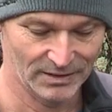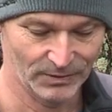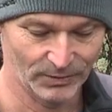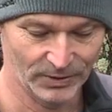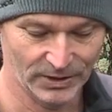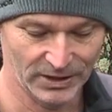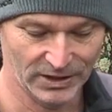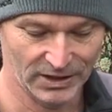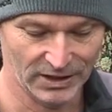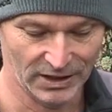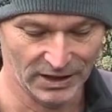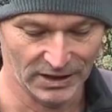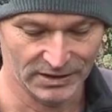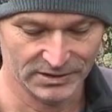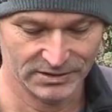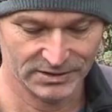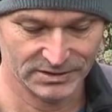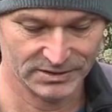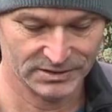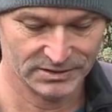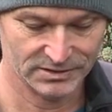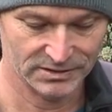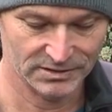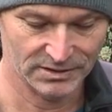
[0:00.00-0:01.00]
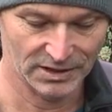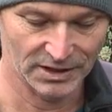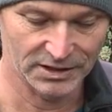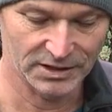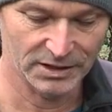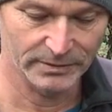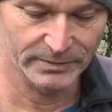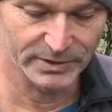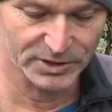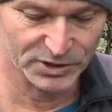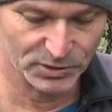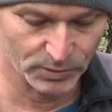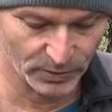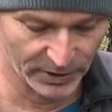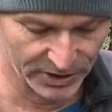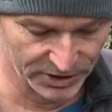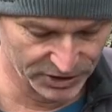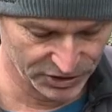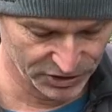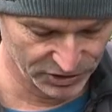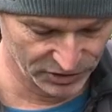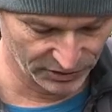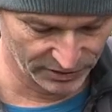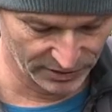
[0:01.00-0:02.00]
We get a dimmer
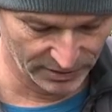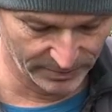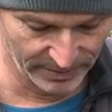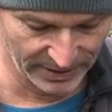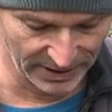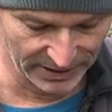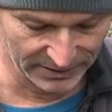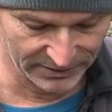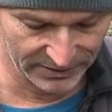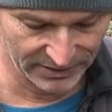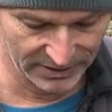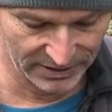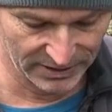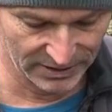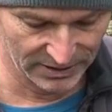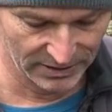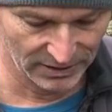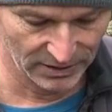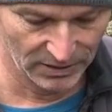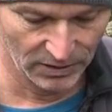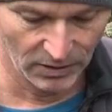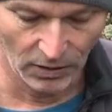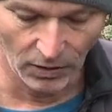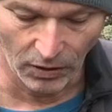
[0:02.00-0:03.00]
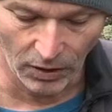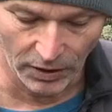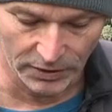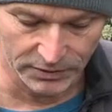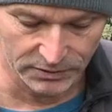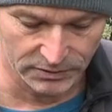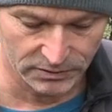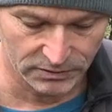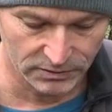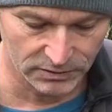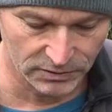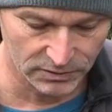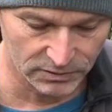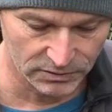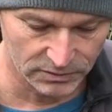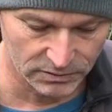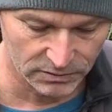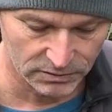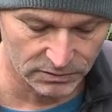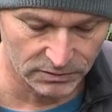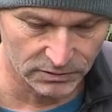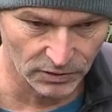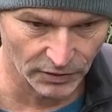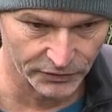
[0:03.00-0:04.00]
switch on the back there. I
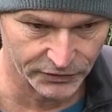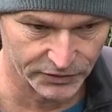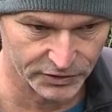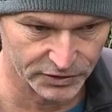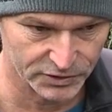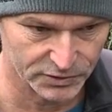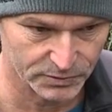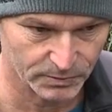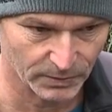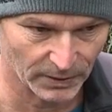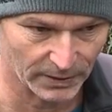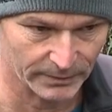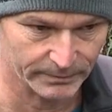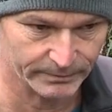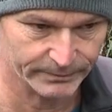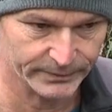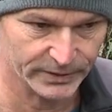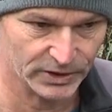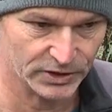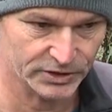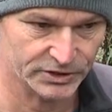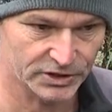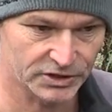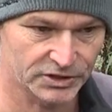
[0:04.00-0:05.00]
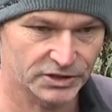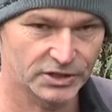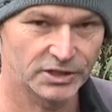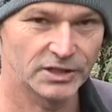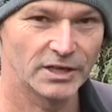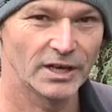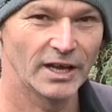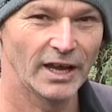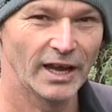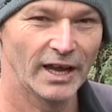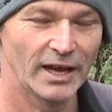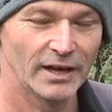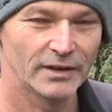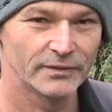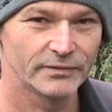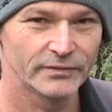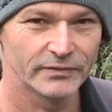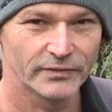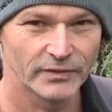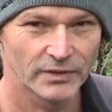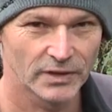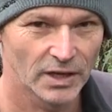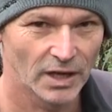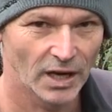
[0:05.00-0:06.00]
got this one because it didn't have
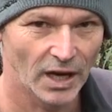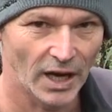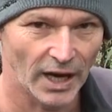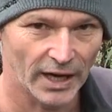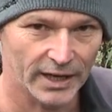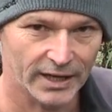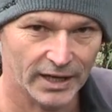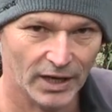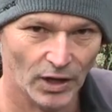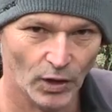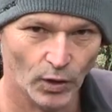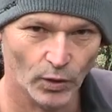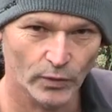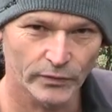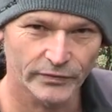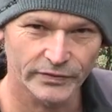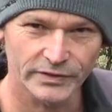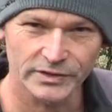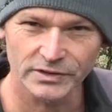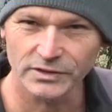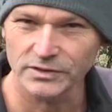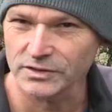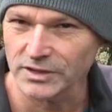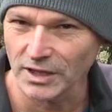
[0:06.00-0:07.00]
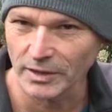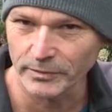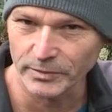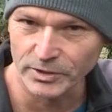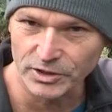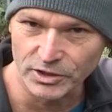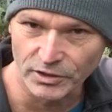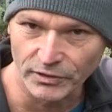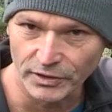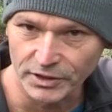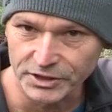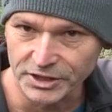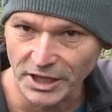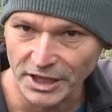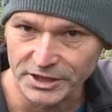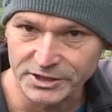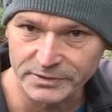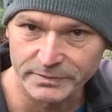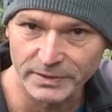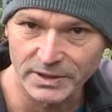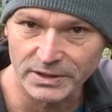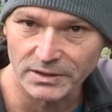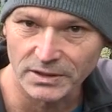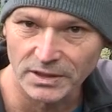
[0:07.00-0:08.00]
a Kelvin temperature
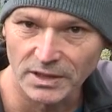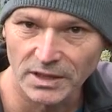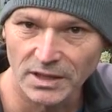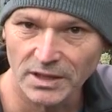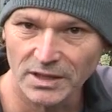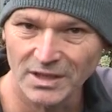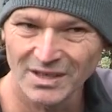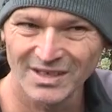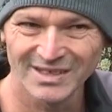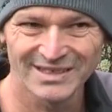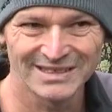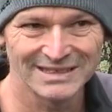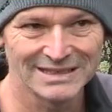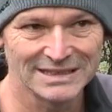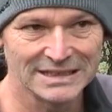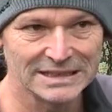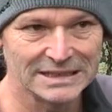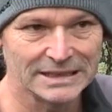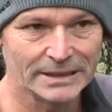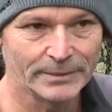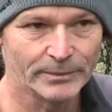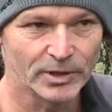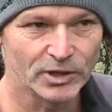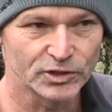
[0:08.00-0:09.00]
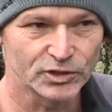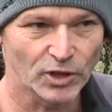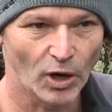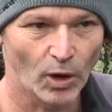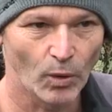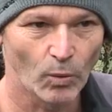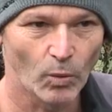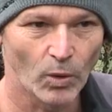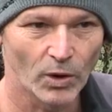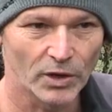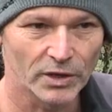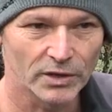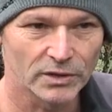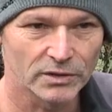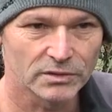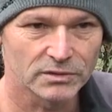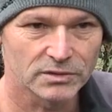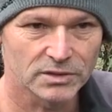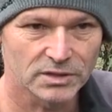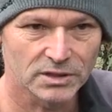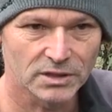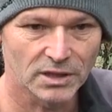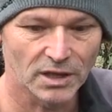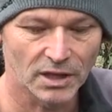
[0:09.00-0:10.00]
adjustment, because I wanted
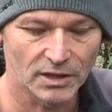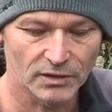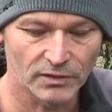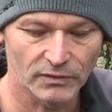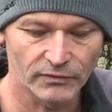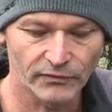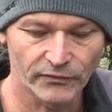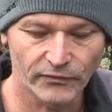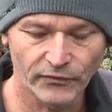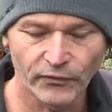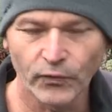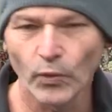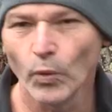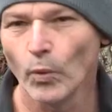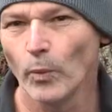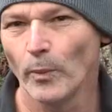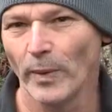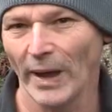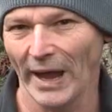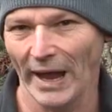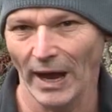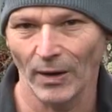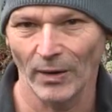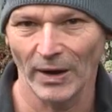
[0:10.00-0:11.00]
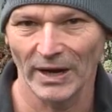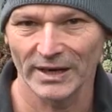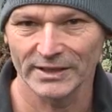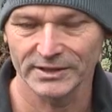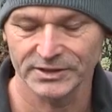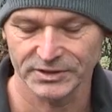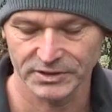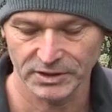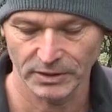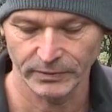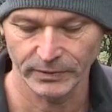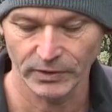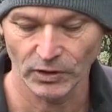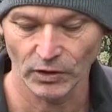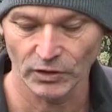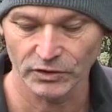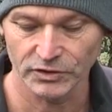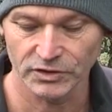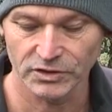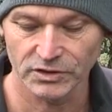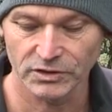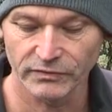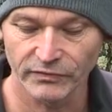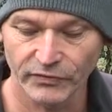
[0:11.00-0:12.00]
to get full power. So we got
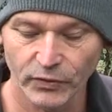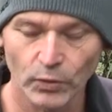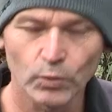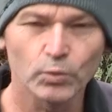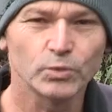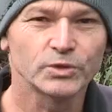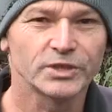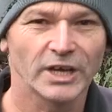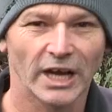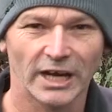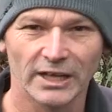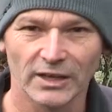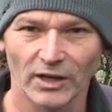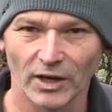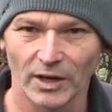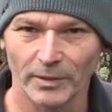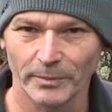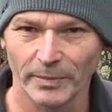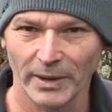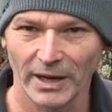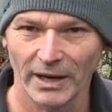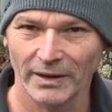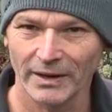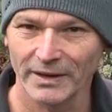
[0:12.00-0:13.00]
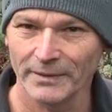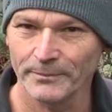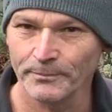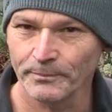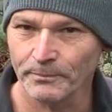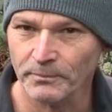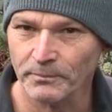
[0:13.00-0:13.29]
full daylight power.